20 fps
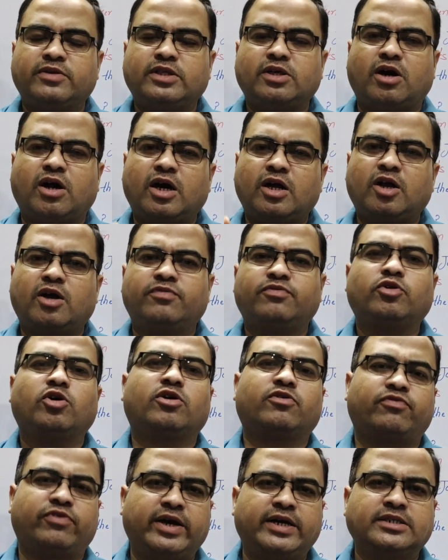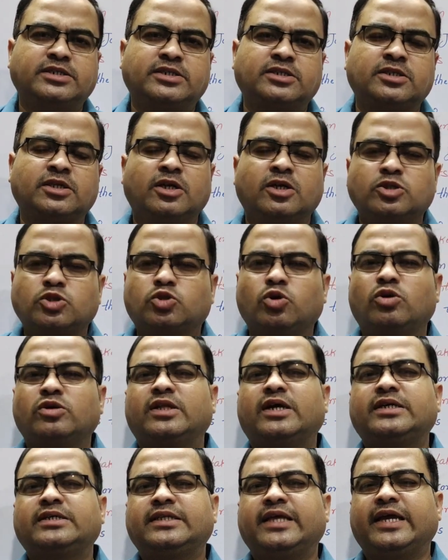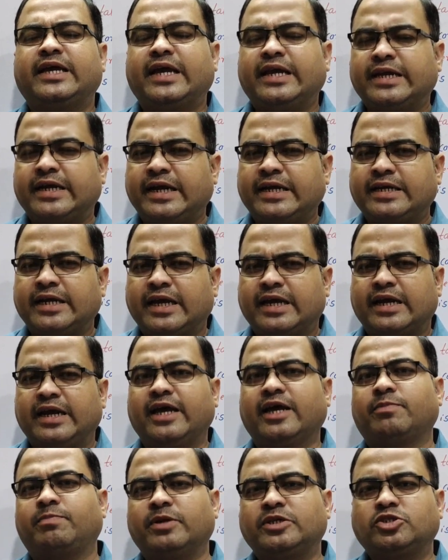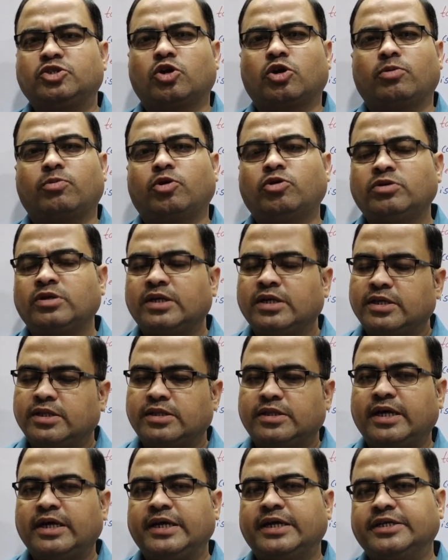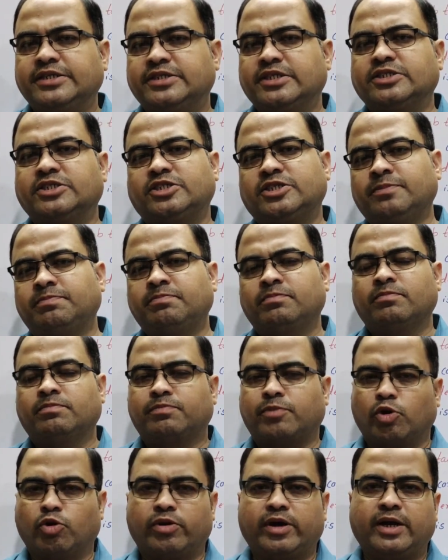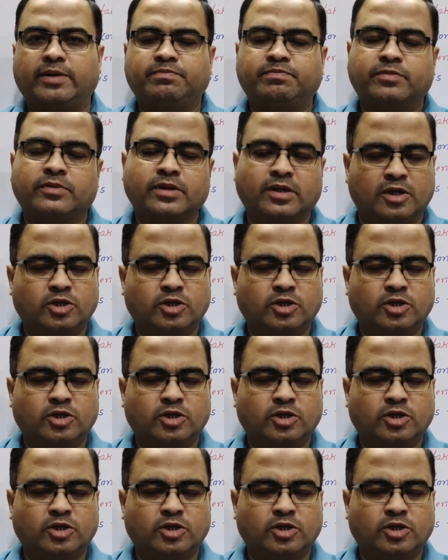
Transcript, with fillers: with all of your friends so that they can get a clear picture about the internship program.